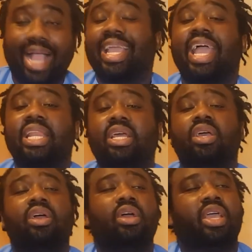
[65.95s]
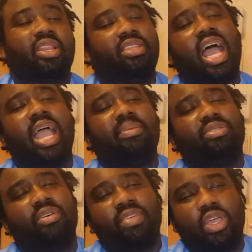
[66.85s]
Again, in
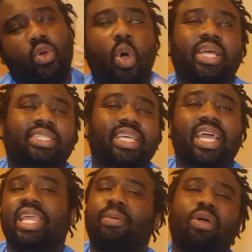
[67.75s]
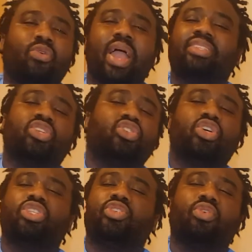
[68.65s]
times of equality and equal rights and
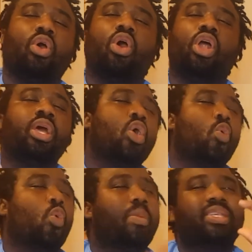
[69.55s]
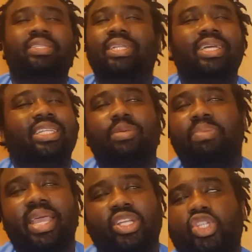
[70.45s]
justice for all, women still get to
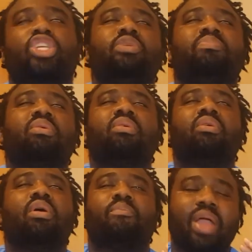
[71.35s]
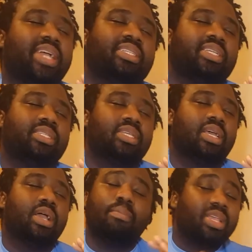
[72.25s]
pay cheaper prices.
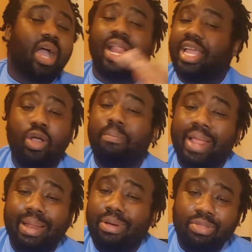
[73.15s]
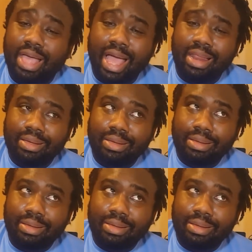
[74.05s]
But y'all ain't complaining about that.